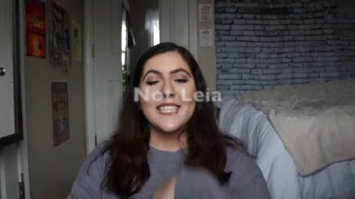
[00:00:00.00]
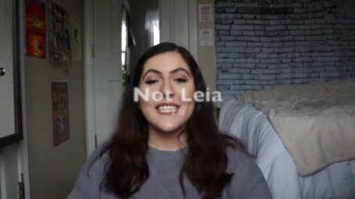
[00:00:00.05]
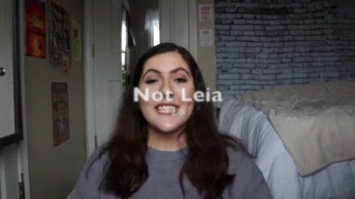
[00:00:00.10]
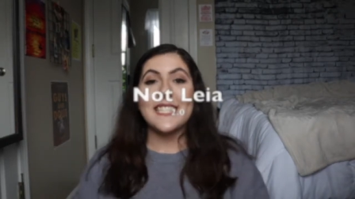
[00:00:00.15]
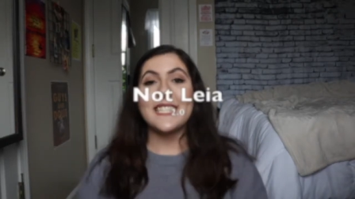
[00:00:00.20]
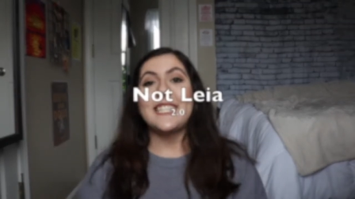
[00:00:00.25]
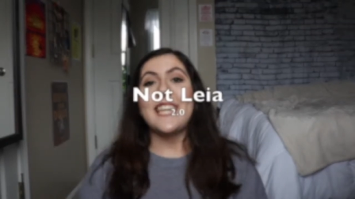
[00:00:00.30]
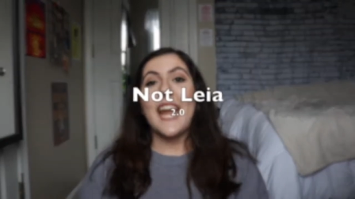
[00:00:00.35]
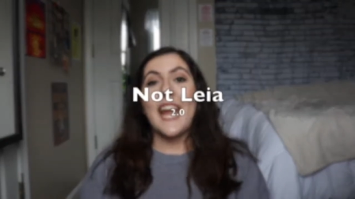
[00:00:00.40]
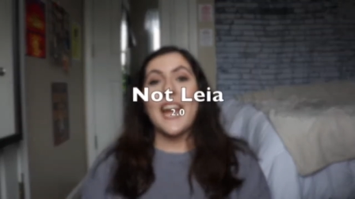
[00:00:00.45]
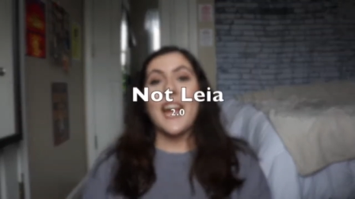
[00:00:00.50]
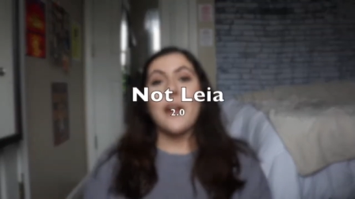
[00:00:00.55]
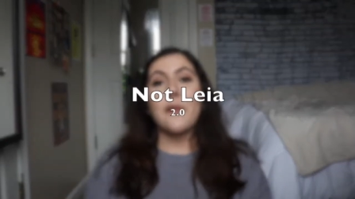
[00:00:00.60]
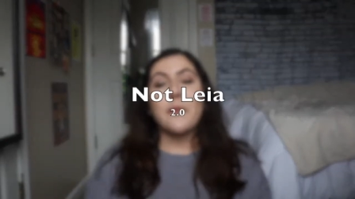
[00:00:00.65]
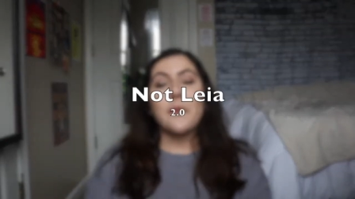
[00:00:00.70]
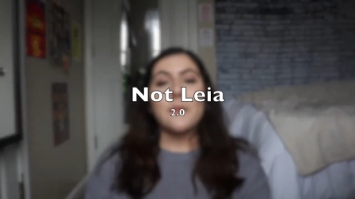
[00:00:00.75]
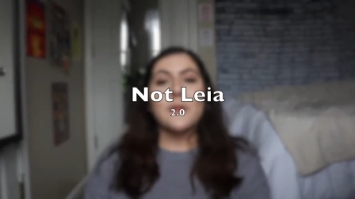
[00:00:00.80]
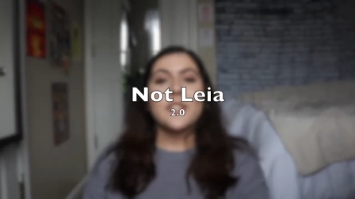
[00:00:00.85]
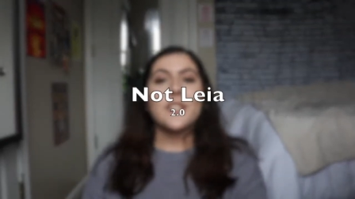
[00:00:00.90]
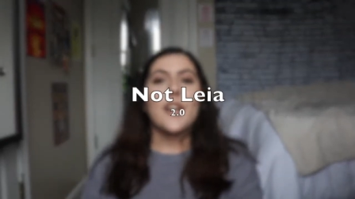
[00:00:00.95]
Today
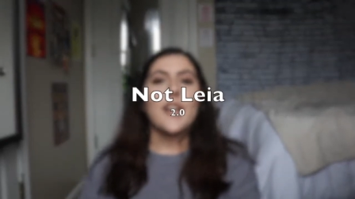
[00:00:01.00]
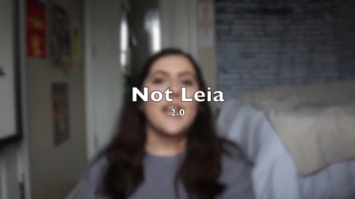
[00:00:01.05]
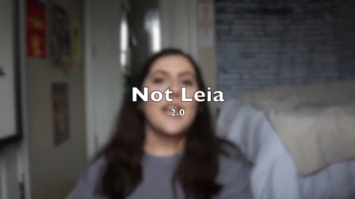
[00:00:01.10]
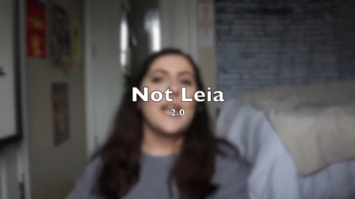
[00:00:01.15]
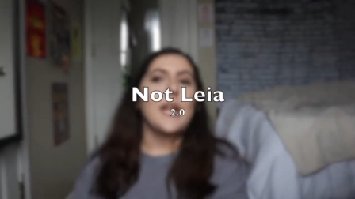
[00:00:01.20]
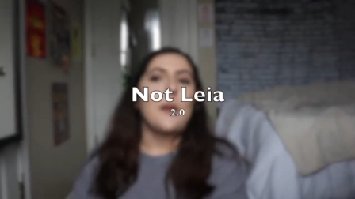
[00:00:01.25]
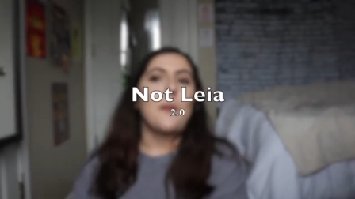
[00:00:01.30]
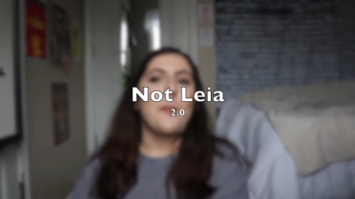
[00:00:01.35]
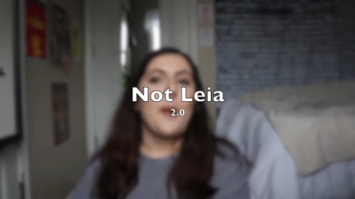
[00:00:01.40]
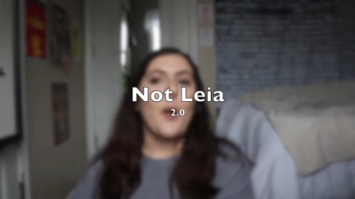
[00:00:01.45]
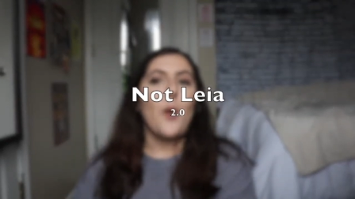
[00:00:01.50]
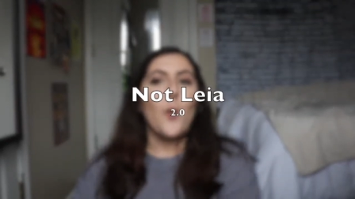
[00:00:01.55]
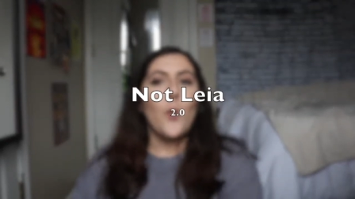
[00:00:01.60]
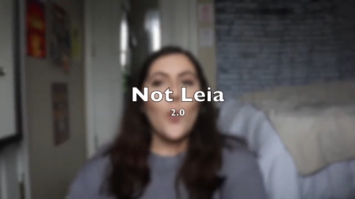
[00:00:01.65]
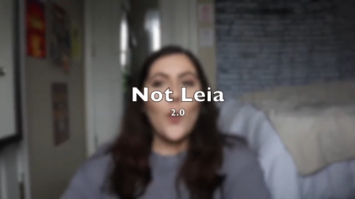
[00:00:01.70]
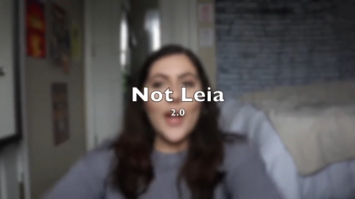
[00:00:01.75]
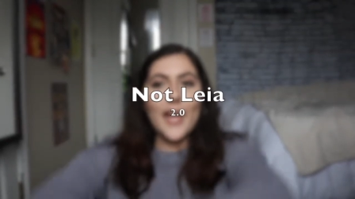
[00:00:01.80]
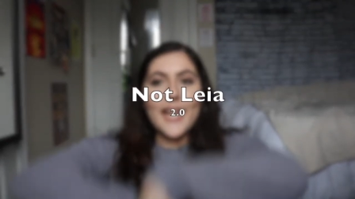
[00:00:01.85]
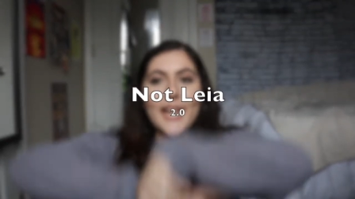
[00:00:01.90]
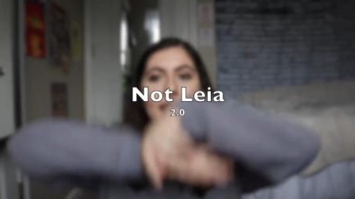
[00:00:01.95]
I'm going to be talking
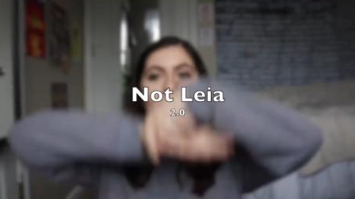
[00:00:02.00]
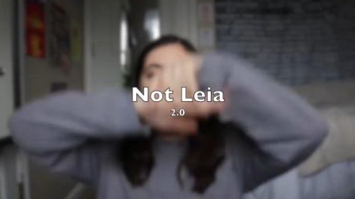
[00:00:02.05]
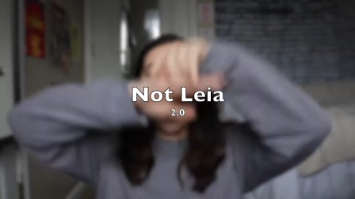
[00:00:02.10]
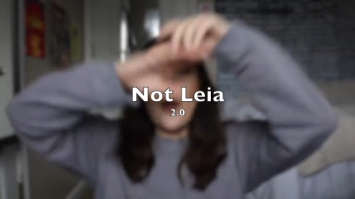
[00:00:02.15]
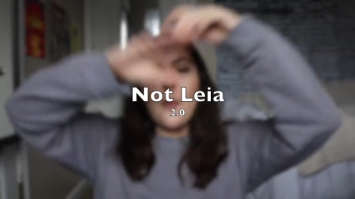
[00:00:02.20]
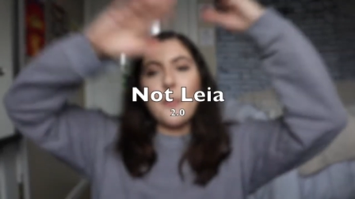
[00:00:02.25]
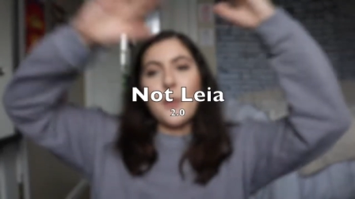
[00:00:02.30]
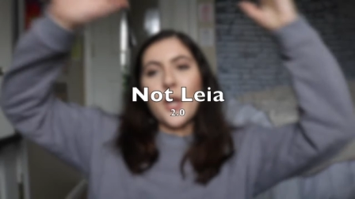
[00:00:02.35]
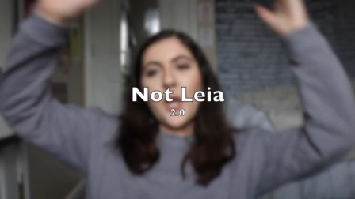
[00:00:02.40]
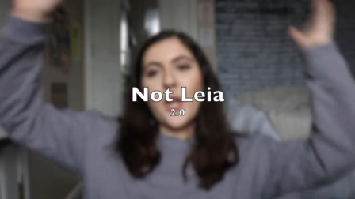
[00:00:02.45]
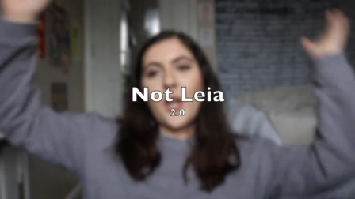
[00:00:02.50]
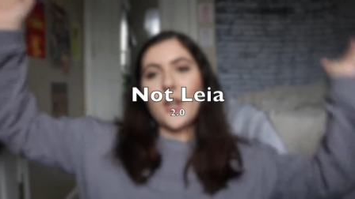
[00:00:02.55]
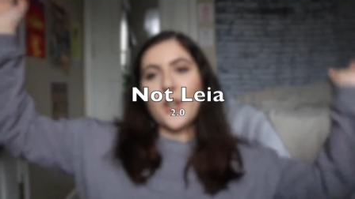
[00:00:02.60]
about waking up